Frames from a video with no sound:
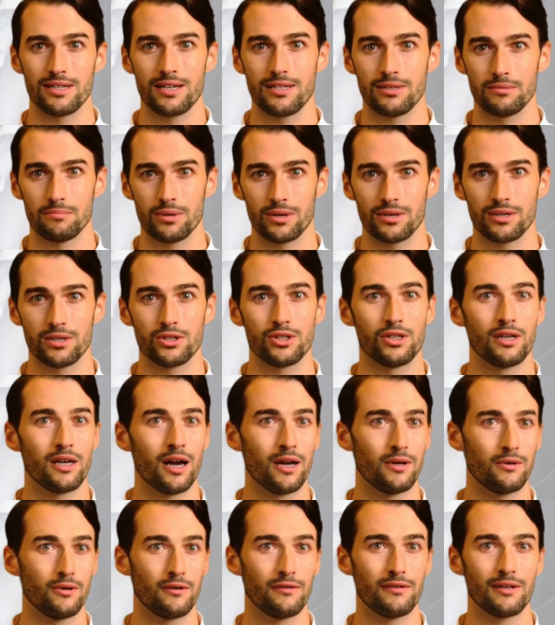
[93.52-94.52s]
as per the
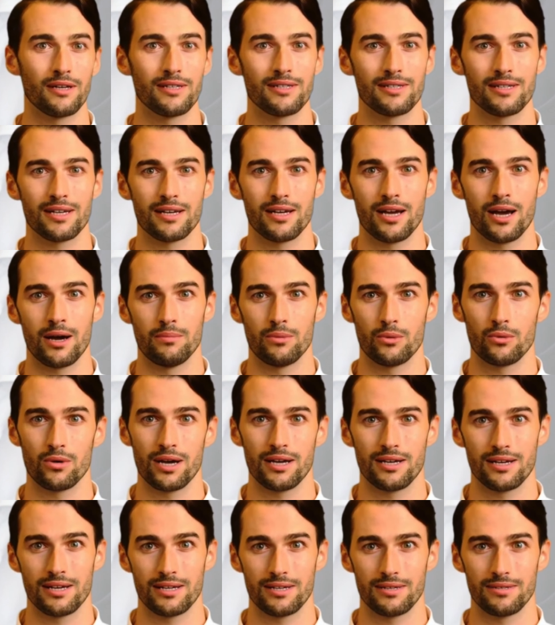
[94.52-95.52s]
geographies they
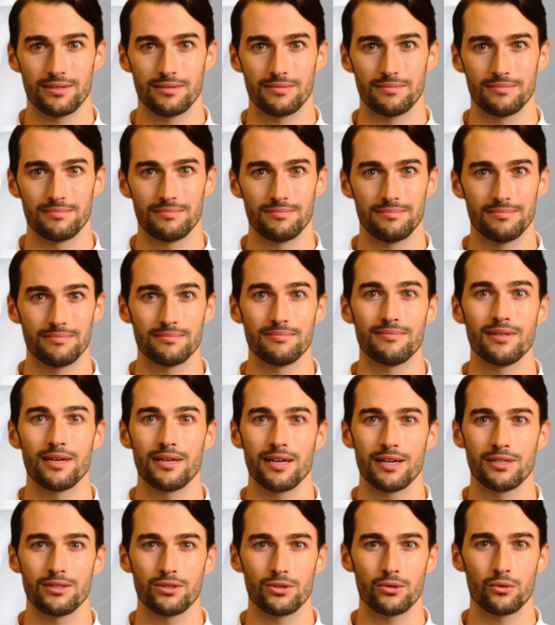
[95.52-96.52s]
operate in. The
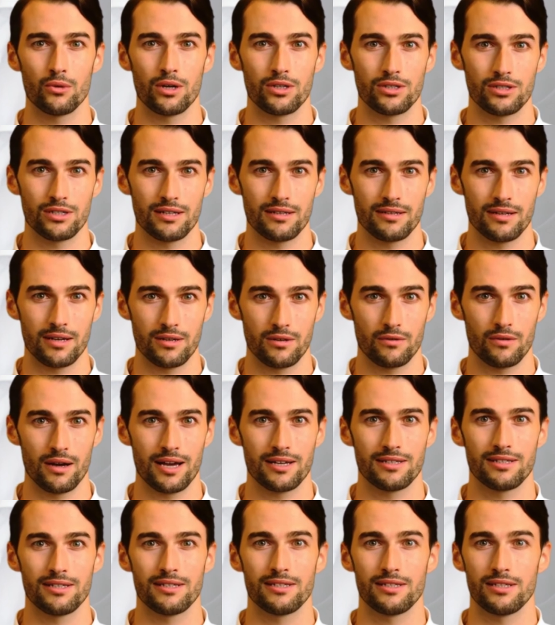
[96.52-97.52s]
next question that
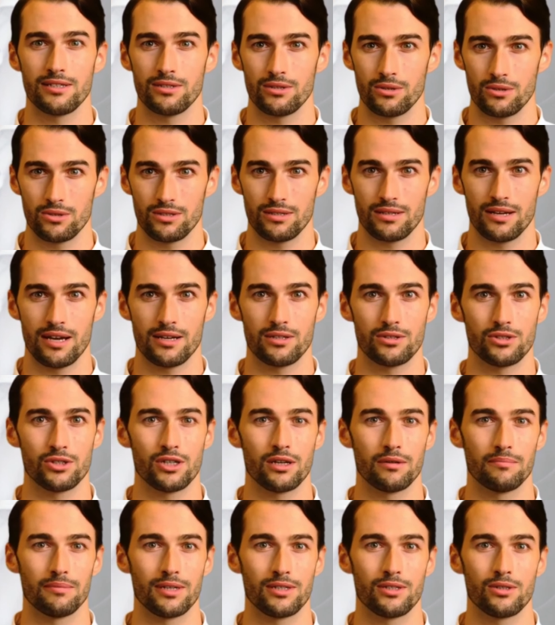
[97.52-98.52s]
arises is whose names
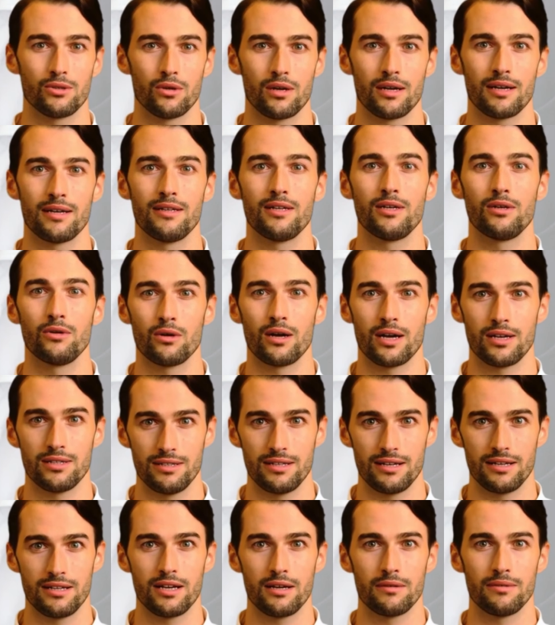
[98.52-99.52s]
should be screened
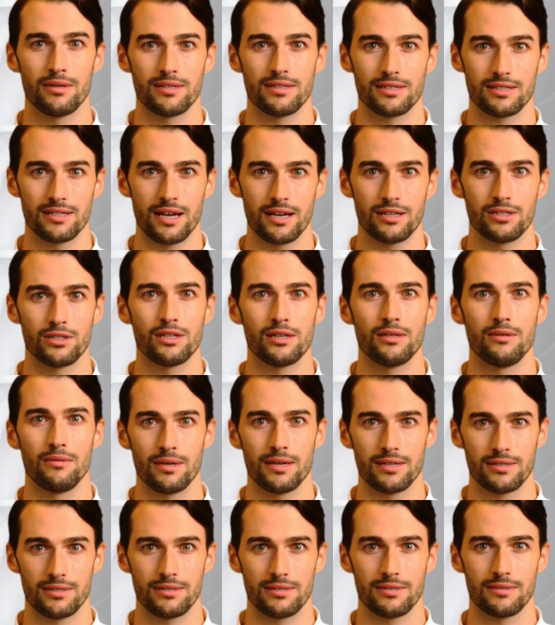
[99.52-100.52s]
across the given sanction
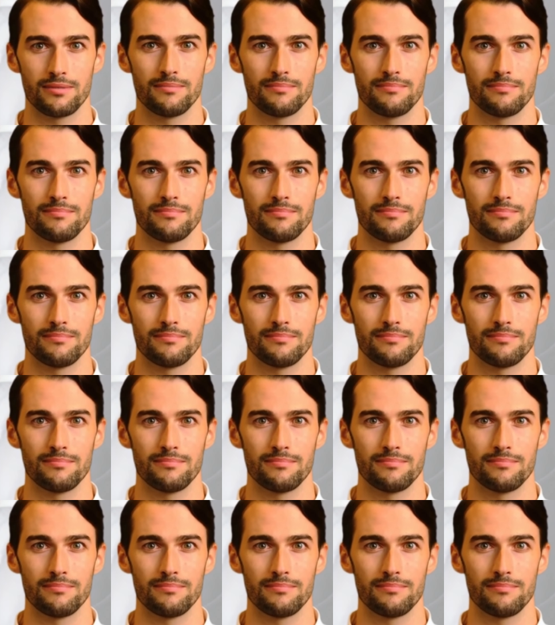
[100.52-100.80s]
lists.